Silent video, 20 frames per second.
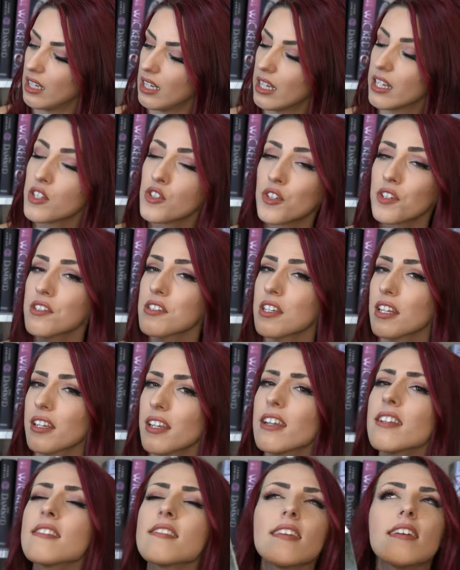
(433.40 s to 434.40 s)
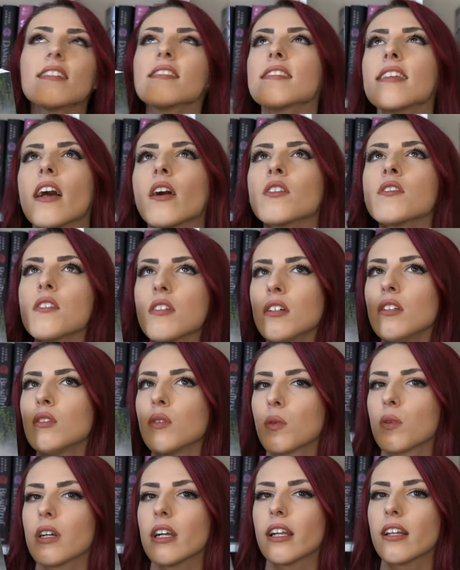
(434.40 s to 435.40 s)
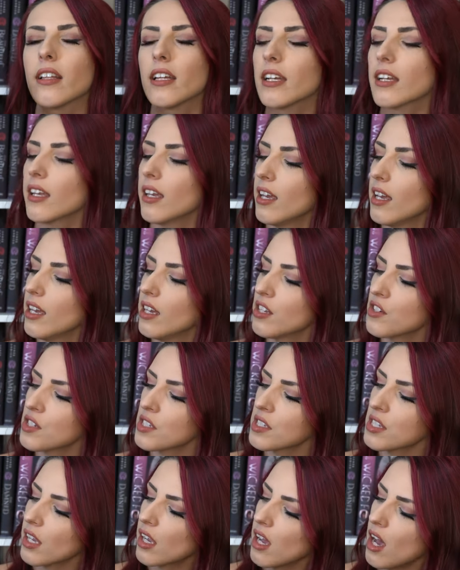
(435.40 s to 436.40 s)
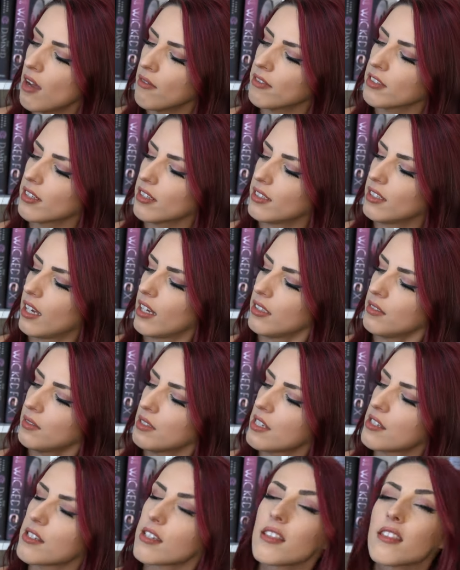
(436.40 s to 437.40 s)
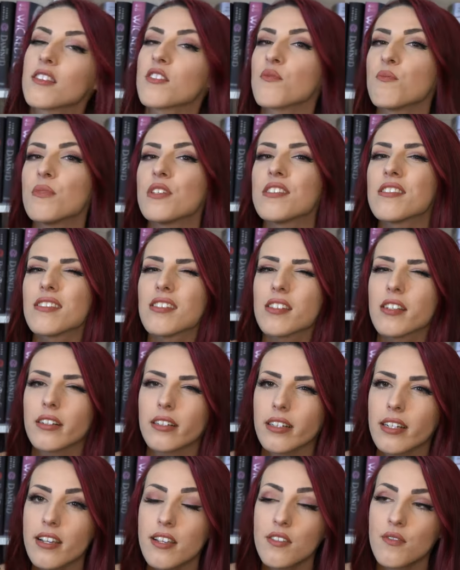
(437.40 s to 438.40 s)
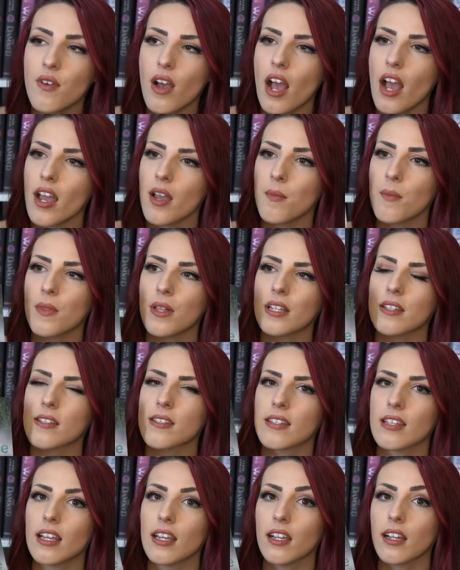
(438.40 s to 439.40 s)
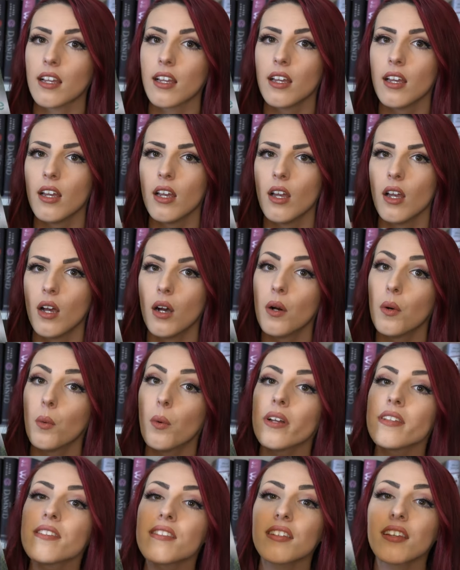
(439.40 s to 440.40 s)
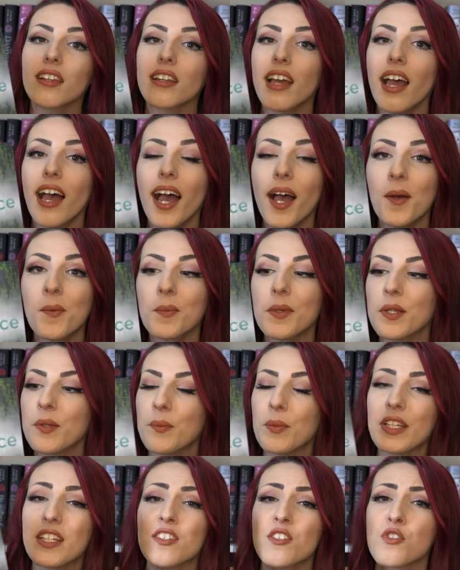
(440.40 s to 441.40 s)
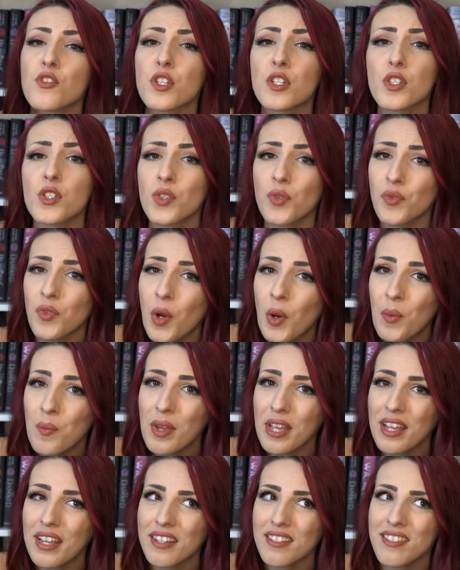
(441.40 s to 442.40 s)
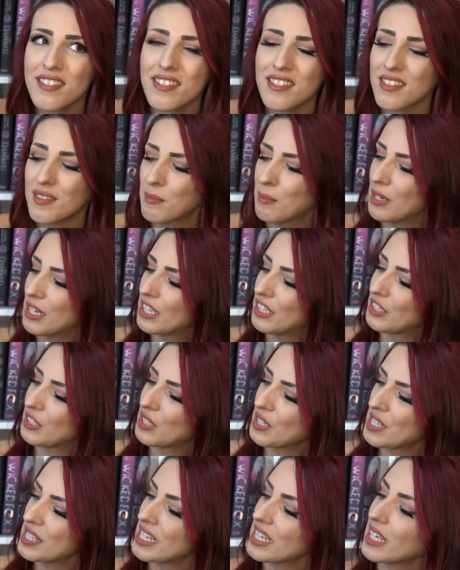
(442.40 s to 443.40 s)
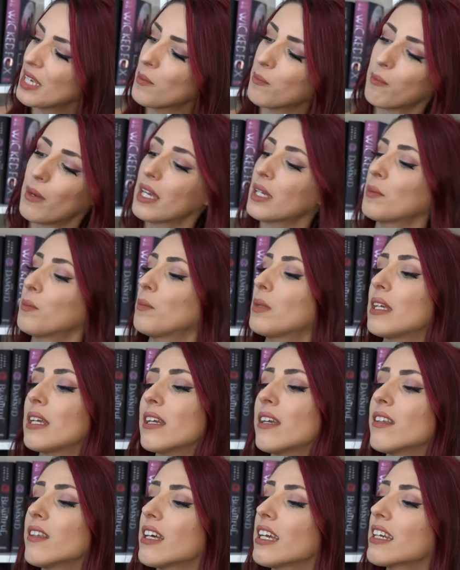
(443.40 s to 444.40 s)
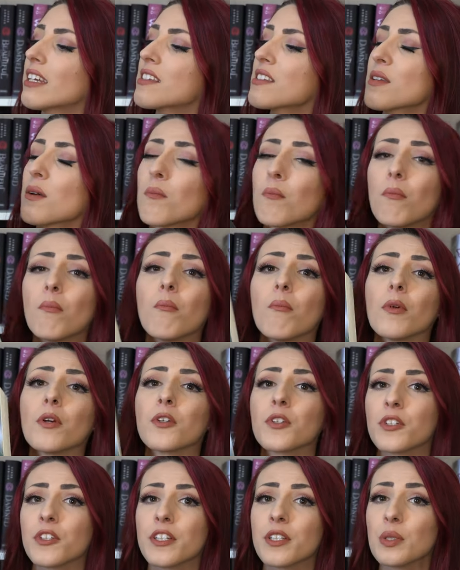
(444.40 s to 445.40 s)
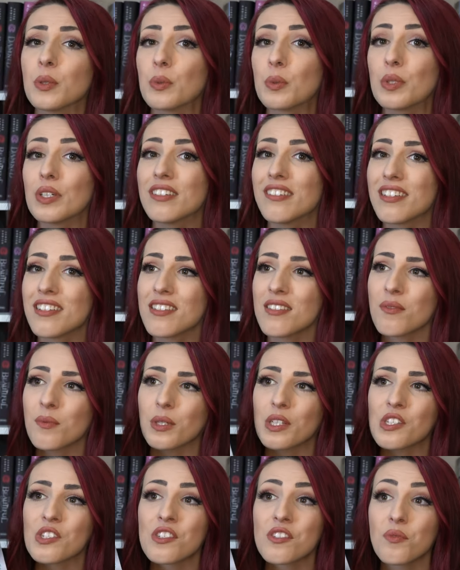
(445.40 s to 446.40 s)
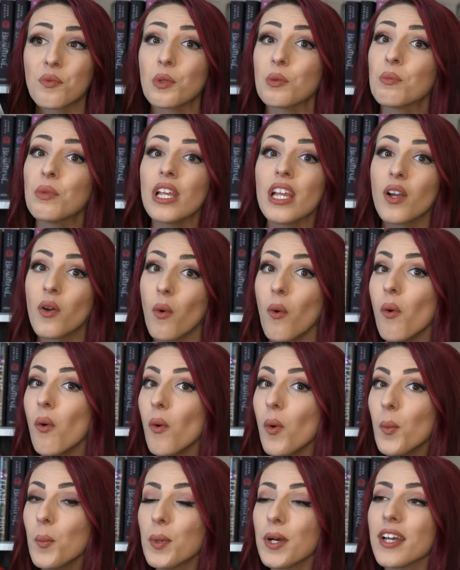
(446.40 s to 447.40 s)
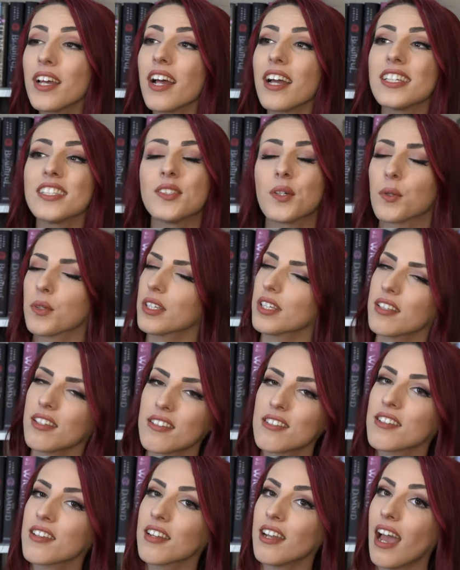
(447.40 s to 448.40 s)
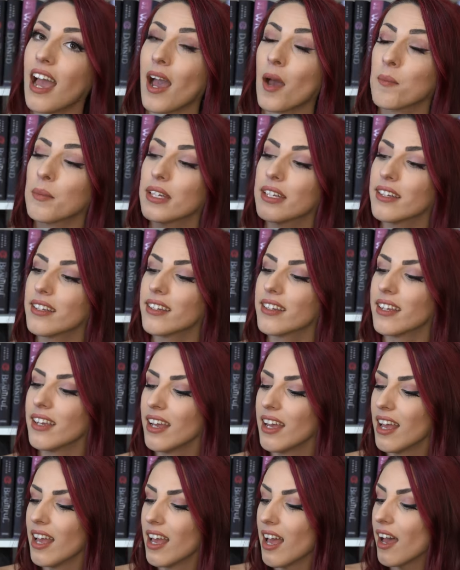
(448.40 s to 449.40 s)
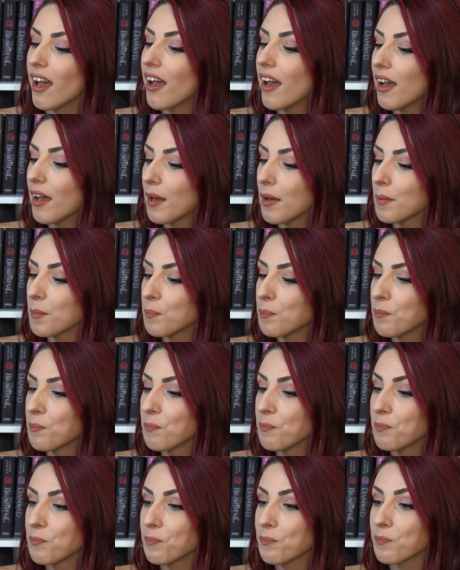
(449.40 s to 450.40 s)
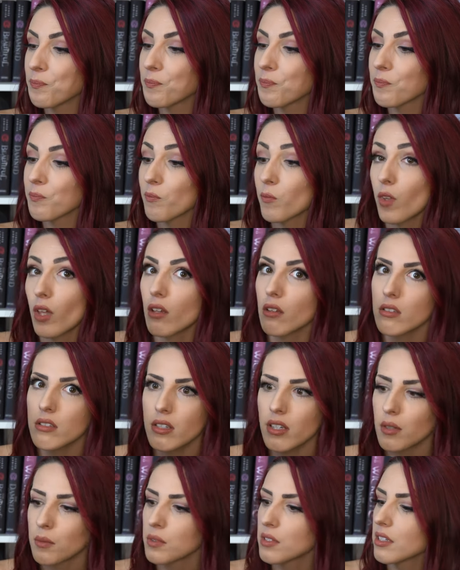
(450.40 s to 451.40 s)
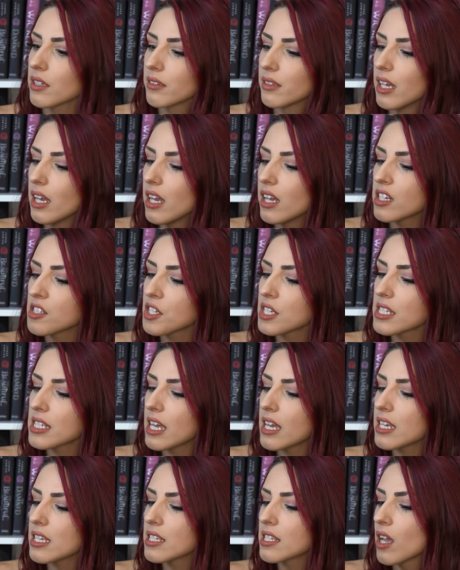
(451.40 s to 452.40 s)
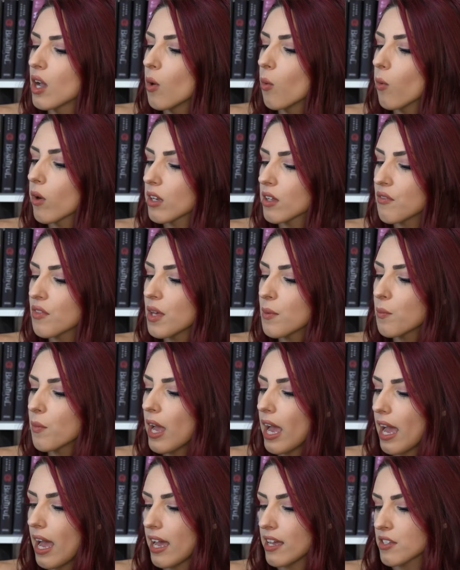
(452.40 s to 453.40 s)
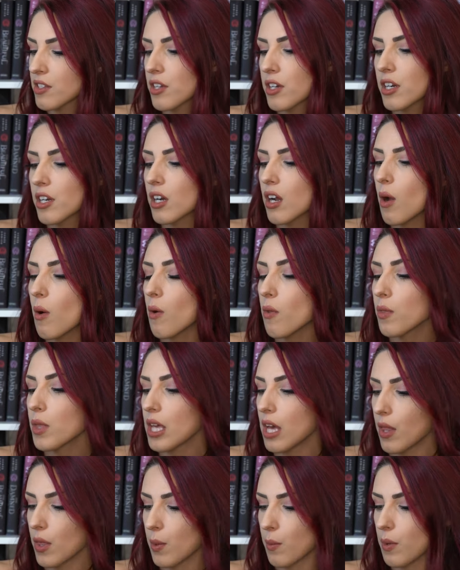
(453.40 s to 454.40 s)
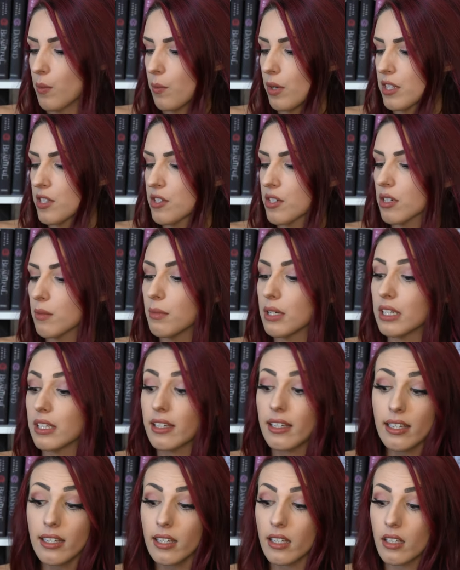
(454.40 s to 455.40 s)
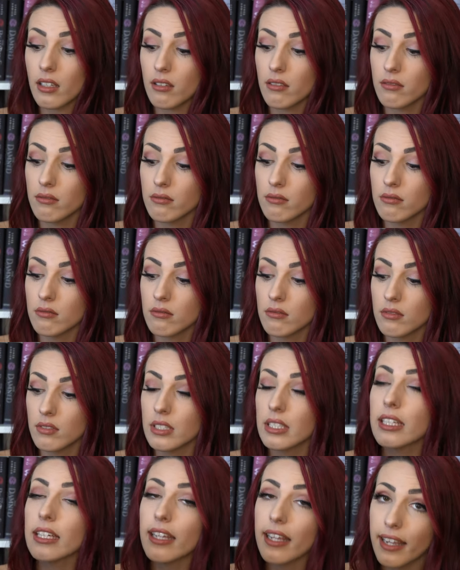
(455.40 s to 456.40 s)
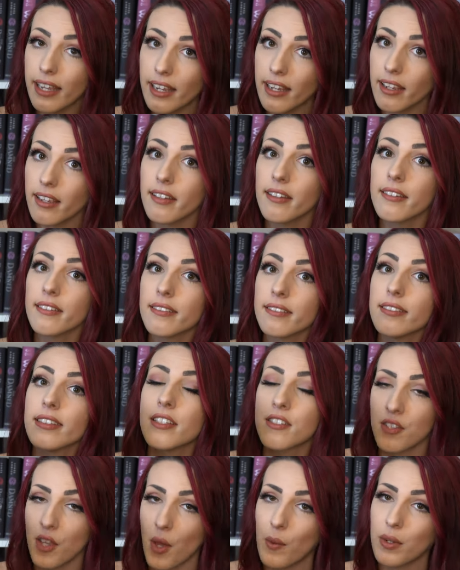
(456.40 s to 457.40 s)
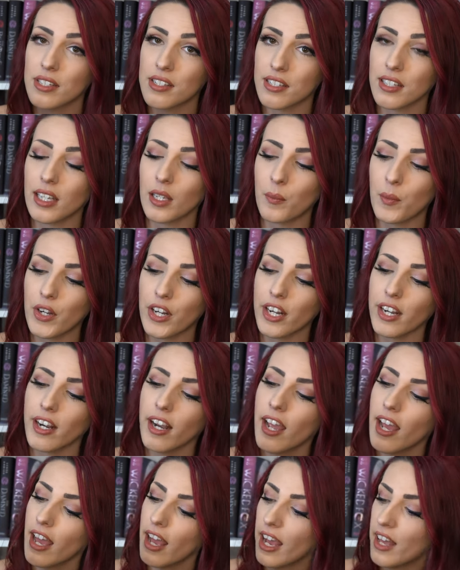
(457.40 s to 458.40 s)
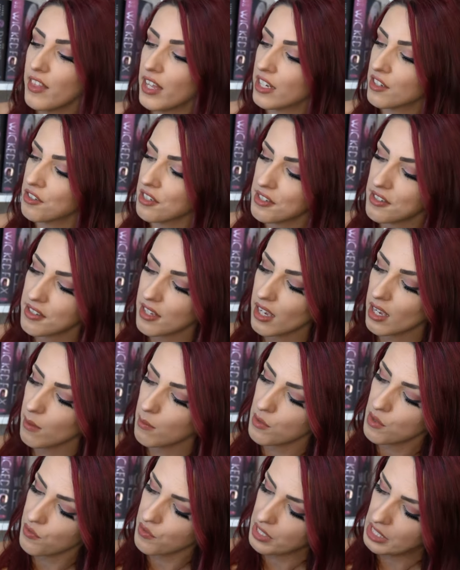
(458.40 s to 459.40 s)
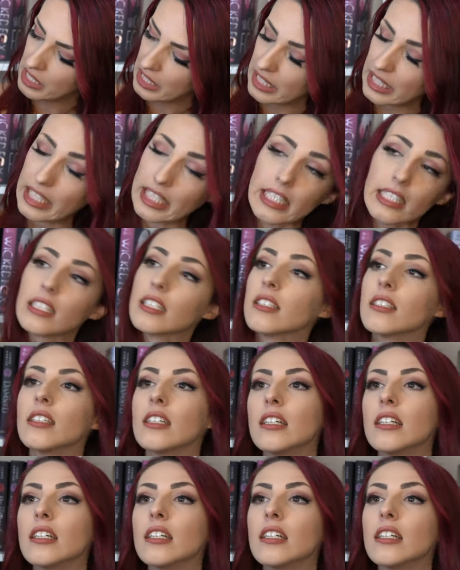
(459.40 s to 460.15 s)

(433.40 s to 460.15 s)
interesting. It's it sounds alluring. Like just the cover enough is like this mysterious vibe that's like what's going to happen, but it's just a romance but it looks like it might be like some murder in the woods, which would be cool, but I don't think that's gonna happen. Um, so yeah, it just says one of them has her, the other one wants her, but he, he is going to keep her, and that just seems really